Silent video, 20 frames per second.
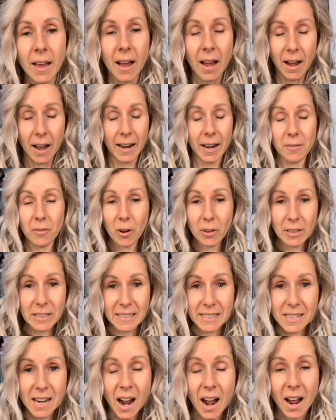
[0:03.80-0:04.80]
I have all
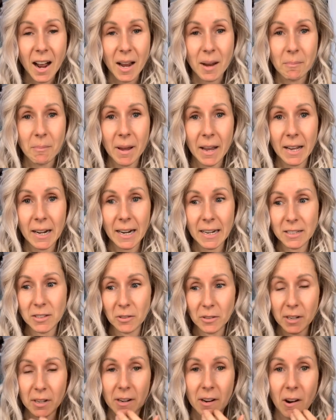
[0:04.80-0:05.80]
this time and I
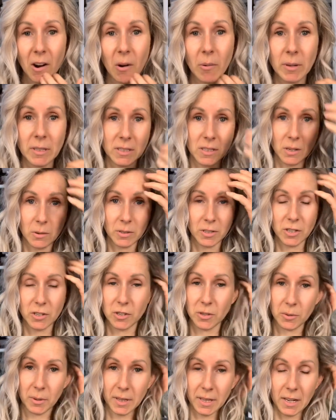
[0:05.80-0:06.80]
don't always know what to
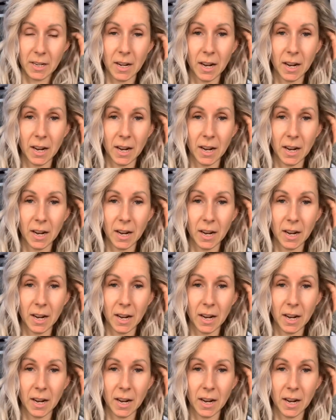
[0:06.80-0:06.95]
do with it.